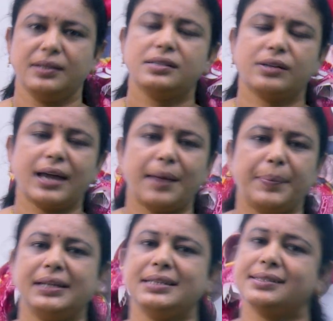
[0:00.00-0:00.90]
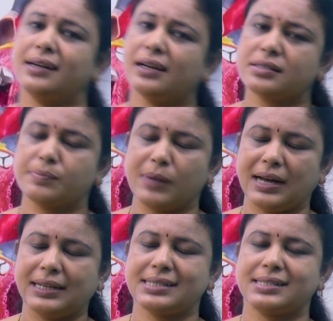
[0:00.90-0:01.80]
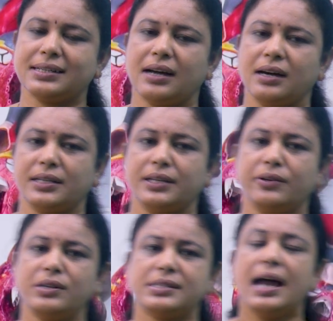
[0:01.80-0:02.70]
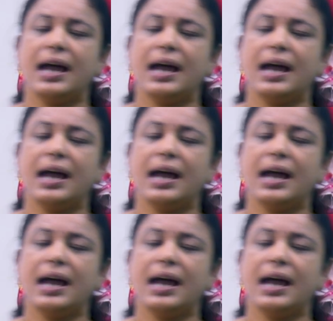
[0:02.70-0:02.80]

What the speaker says: So capillaries are smallest arterioles